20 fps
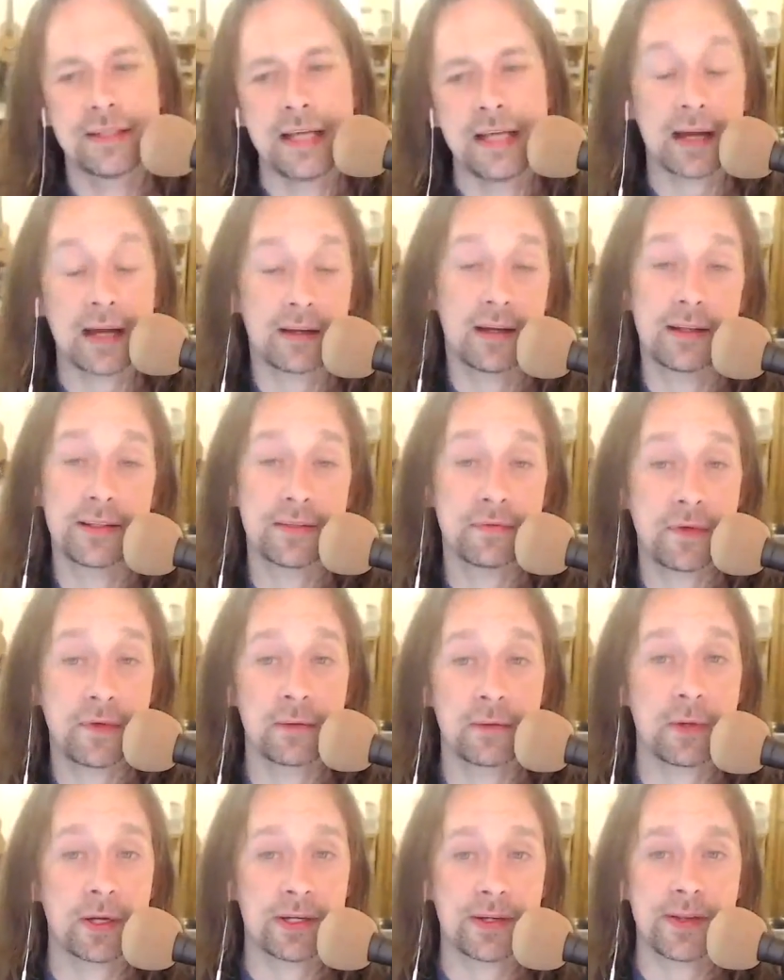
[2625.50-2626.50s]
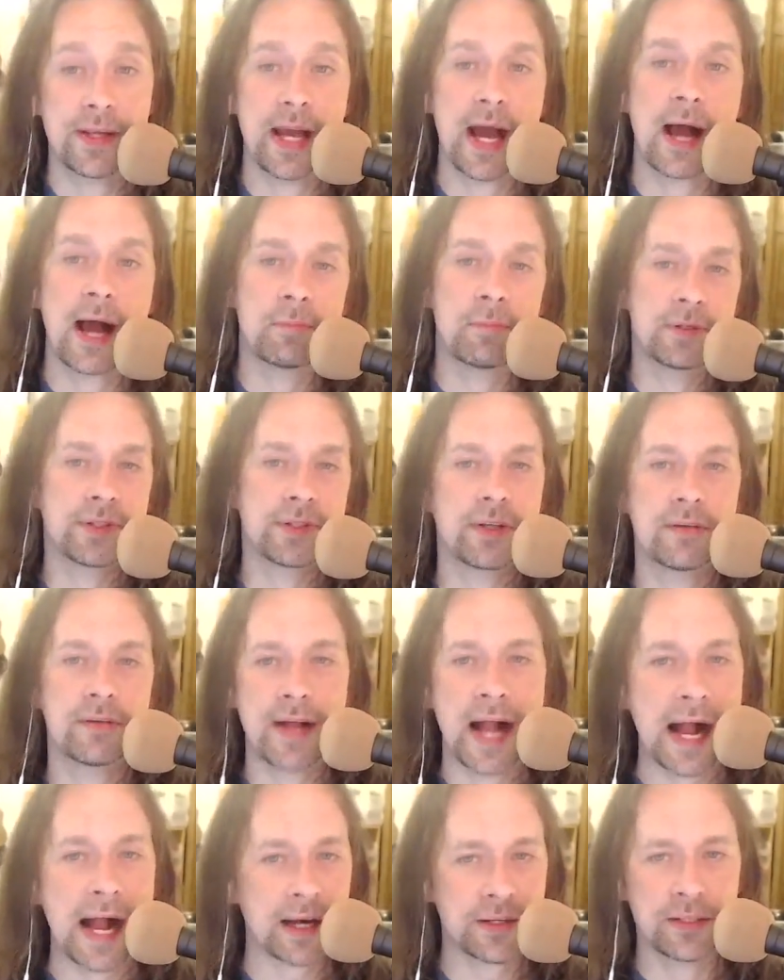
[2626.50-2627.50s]
yeah, it's very much the opposite of
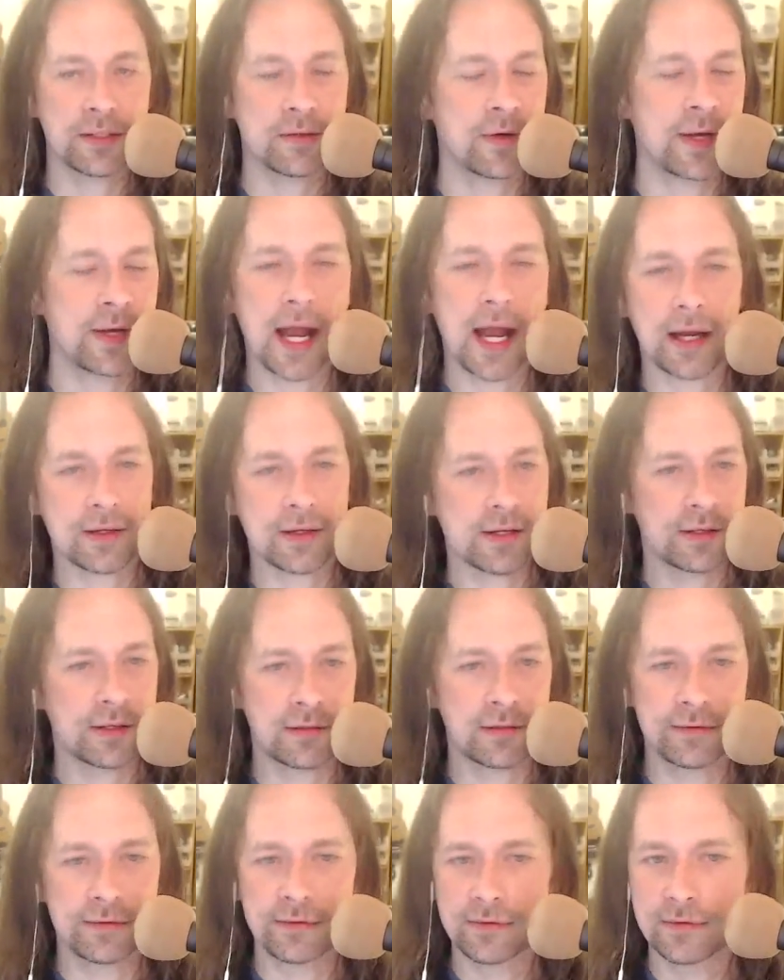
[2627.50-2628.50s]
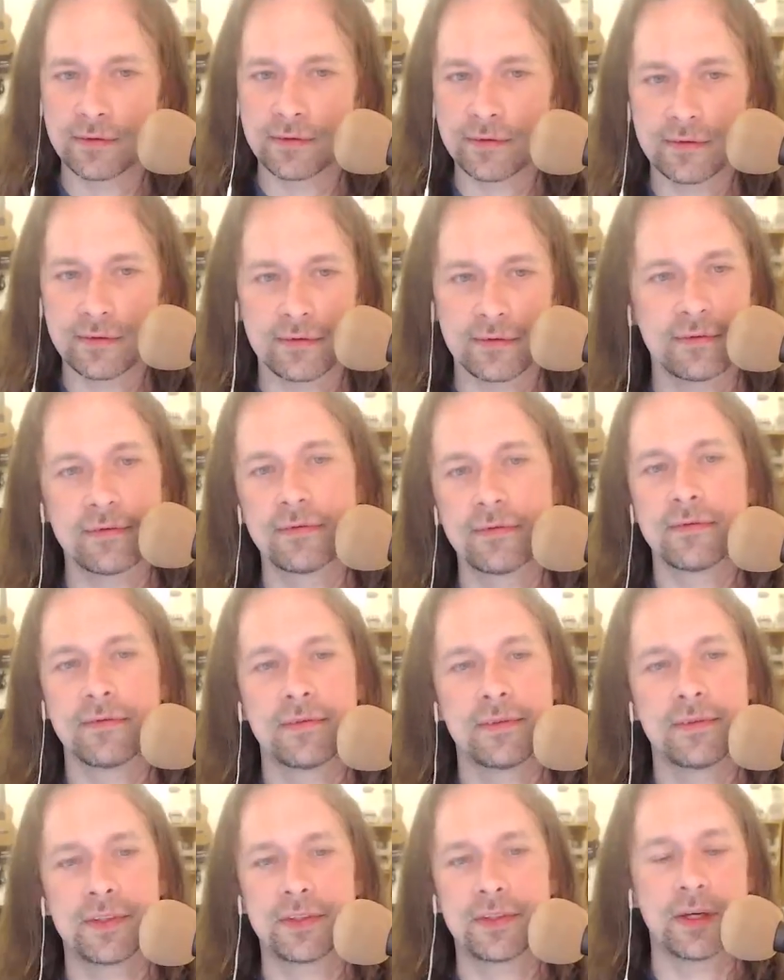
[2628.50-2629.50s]
action reaction.
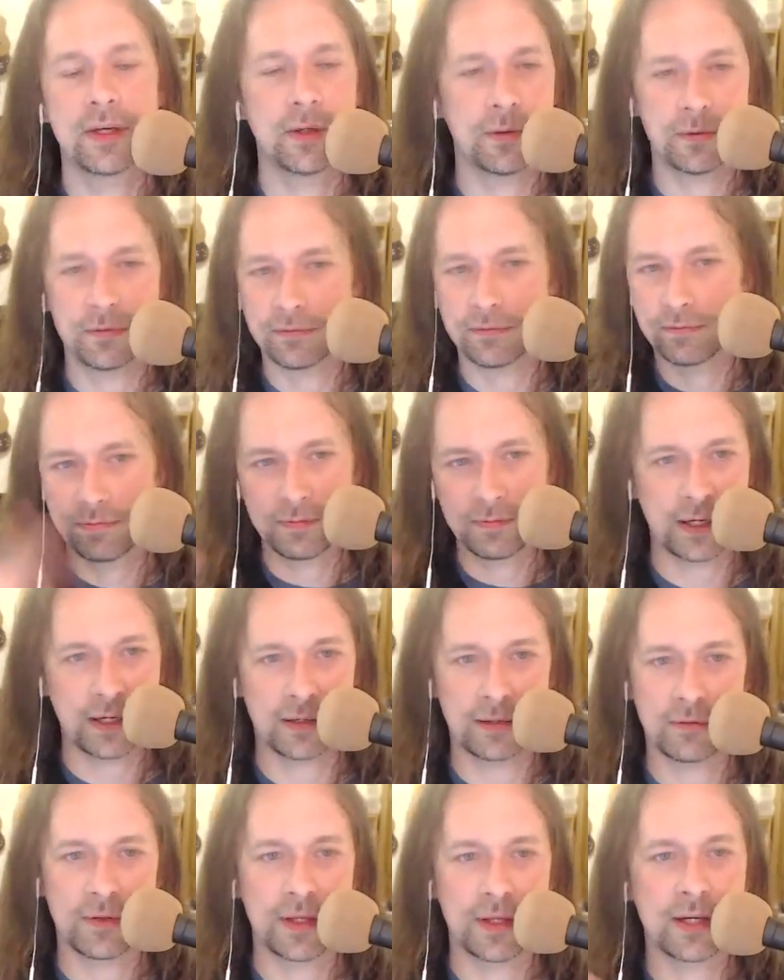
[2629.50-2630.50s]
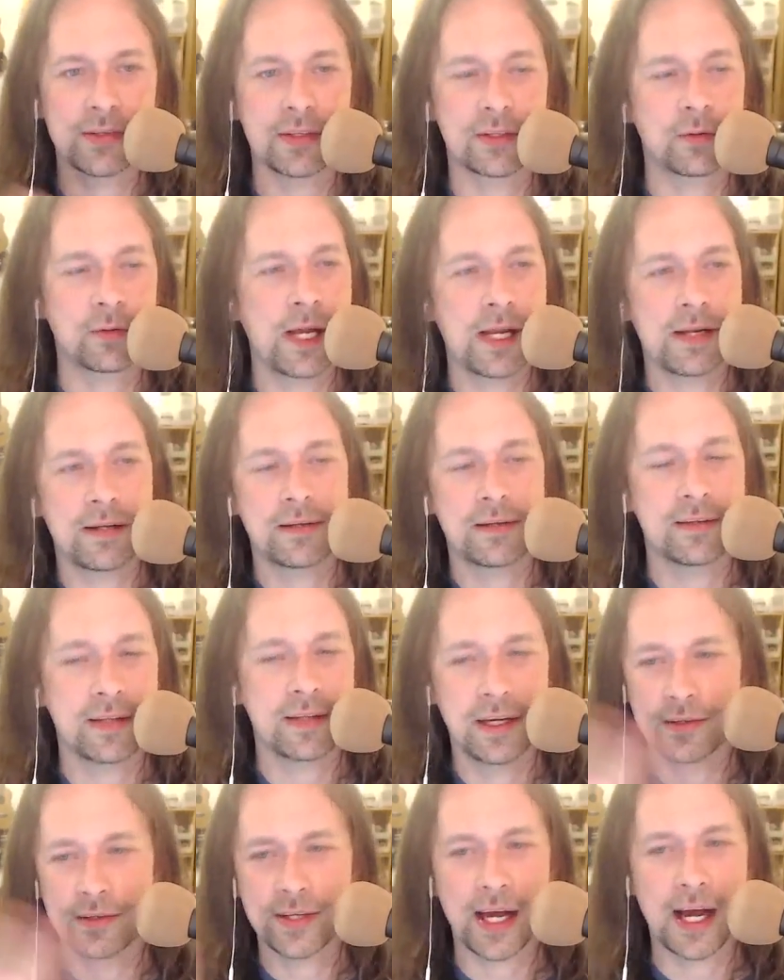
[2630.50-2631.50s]
So, you know, there's a tweet,
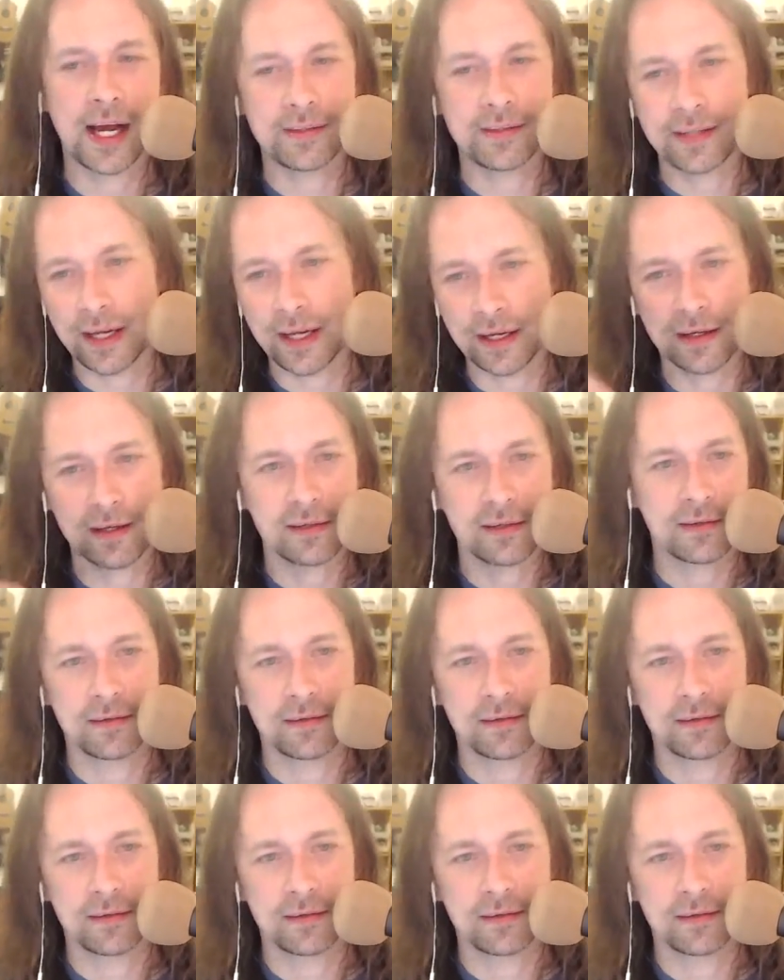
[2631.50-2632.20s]
here's a hot take.